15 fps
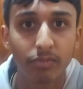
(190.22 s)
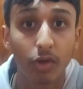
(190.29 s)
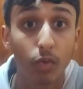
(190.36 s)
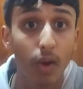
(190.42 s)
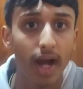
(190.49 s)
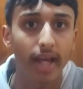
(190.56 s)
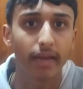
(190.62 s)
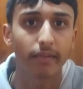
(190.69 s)

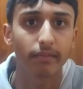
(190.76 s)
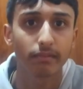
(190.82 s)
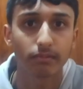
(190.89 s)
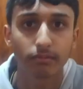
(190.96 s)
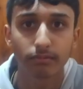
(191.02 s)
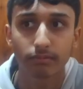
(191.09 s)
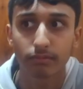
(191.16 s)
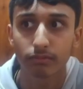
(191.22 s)
Why?
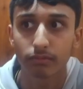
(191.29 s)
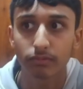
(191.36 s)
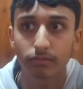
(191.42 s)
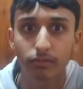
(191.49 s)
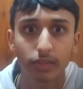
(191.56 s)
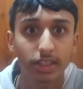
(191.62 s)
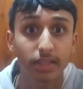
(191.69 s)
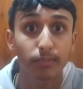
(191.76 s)

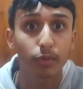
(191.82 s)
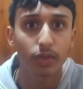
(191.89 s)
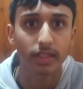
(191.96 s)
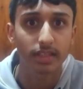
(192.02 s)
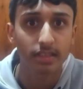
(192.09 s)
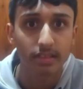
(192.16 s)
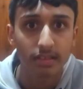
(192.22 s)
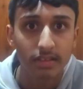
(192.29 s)
What's the
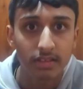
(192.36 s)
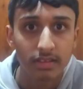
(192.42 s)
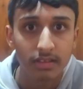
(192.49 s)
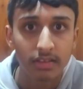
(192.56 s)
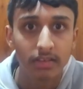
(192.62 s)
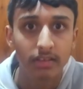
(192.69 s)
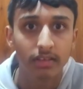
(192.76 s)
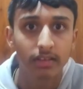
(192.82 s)
point?
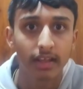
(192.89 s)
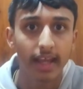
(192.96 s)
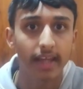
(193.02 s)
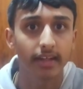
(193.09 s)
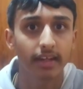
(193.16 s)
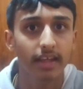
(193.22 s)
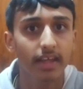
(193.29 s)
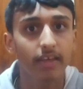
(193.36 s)

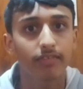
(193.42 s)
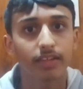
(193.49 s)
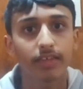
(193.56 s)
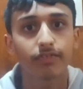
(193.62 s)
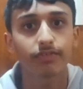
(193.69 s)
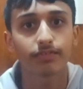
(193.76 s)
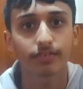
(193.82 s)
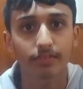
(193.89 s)
And even
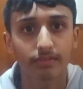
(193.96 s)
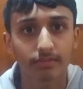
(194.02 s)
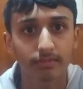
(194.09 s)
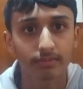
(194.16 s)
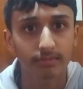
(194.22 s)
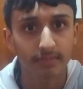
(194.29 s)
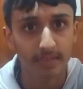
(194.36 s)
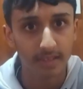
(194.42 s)
if
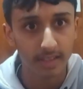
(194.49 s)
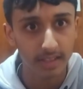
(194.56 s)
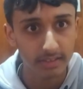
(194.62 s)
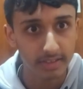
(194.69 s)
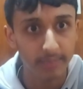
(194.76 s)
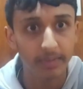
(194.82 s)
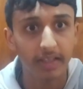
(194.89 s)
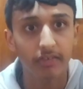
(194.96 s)

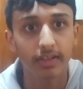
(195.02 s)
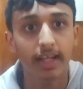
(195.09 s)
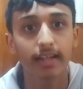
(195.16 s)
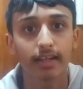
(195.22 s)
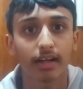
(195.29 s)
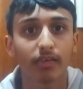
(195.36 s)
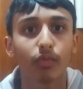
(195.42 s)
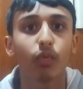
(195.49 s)
something
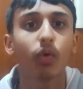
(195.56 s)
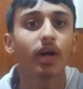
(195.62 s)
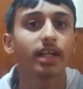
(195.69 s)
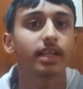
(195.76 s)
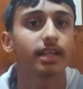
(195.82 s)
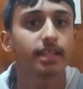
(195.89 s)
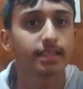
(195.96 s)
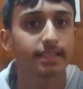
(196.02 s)
created it,
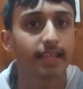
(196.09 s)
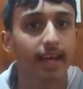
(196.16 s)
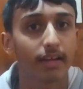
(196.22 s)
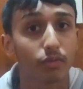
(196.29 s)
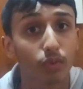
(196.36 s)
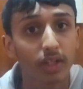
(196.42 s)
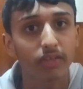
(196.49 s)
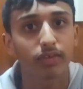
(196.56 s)
what is that?
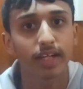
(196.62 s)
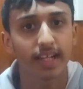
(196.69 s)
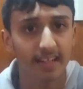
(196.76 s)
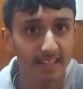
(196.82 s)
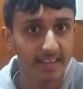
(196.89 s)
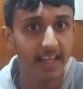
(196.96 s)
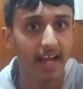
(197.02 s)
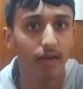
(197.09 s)
What
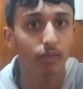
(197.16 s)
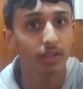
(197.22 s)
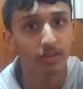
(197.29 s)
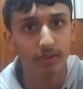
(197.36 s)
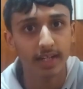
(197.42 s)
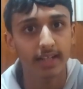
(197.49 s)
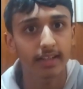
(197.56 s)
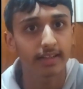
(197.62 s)
created that? What
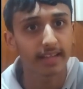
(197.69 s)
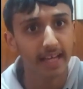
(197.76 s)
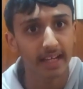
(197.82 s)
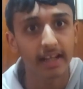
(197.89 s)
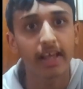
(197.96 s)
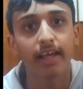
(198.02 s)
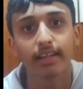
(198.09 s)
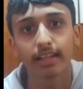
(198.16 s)
created
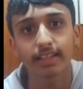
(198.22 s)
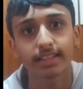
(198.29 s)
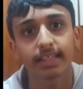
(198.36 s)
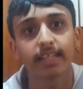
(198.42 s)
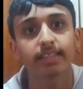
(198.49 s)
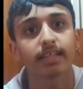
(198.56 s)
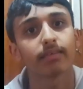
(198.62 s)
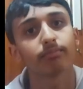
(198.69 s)
that? Let's
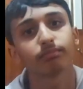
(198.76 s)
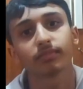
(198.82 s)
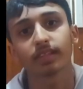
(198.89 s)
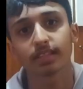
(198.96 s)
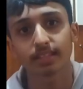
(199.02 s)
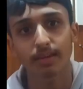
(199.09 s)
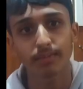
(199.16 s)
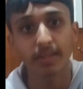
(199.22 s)
say
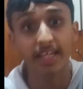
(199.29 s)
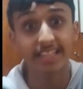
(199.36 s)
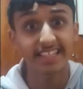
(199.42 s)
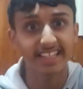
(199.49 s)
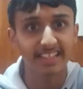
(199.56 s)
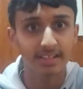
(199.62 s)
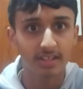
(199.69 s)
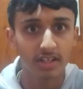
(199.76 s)
something is
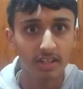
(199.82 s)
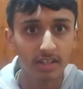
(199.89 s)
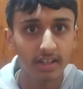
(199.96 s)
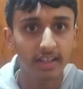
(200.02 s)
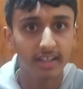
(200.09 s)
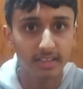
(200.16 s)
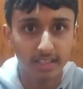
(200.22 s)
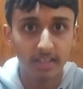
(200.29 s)

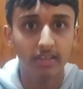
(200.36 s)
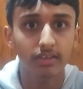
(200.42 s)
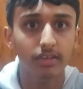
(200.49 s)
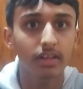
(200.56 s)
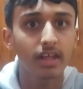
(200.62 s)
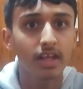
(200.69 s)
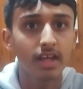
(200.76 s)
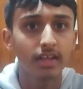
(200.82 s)

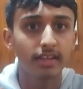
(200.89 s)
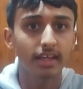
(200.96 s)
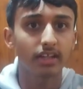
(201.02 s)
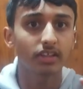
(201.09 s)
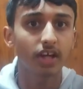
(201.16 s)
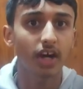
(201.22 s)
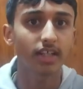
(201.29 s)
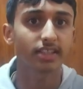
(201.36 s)
eternal, the
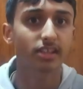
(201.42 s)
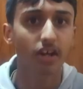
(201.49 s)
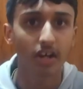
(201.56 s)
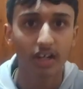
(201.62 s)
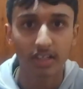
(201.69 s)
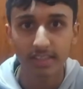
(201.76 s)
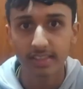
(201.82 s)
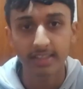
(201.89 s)
uncaused
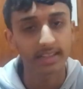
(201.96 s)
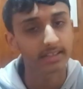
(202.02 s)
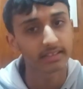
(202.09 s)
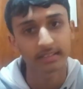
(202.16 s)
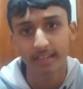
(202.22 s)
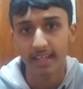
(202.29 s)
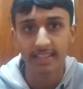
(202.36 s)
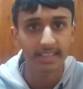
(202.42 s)
cause,
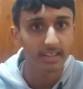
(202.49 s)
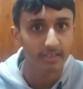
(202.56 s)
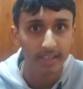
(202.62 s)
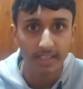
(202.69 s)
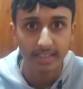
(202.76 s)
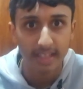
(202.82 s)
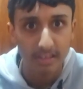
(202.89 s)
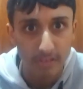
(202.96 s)
etc.,
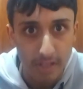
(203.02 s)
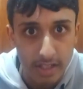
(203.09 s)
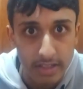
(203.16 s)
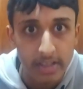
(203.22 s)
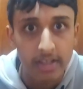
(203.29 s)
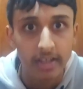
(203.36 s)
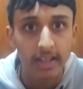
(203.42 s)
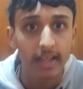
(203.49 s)
etc.
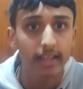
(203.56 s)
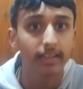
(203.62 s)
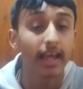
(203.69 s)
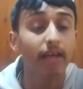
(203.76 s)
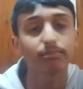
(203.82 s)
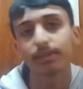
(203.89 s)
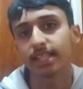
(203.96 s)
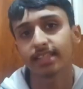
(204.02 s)

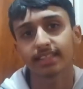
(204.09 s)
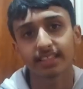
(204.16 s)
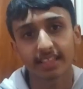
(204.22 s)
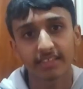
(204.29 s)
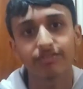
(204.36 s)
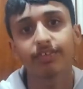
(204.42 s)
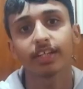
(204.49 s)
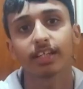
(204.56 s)
That means it's
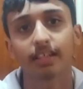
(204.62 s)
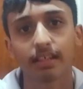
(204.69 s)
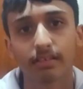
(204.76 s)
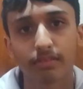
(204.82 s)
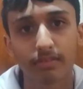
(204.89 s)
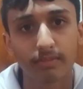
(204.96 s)
infinity.